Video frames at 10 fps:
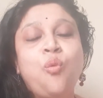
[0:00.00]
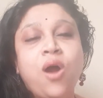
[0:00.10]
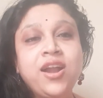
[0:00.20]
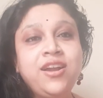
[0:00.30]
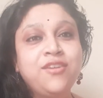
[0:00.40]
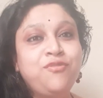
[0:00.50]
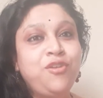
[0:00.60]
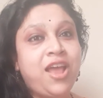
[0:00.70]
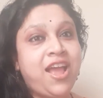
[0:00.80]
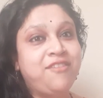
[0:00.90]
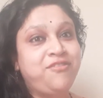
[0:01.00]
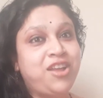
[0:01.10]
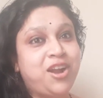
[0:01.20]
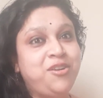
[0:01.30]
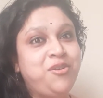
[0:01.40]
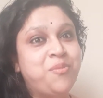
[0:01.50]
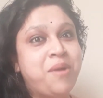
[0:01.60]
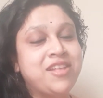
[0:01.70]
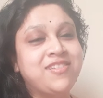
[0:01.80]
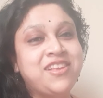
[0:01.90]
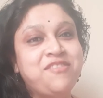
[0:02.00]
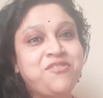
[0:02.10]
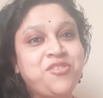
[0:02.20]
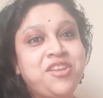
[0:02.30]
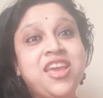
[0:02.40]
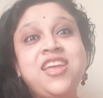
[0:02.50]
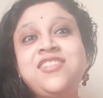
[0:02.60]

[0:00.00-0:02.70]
wonderful I have done to myself today.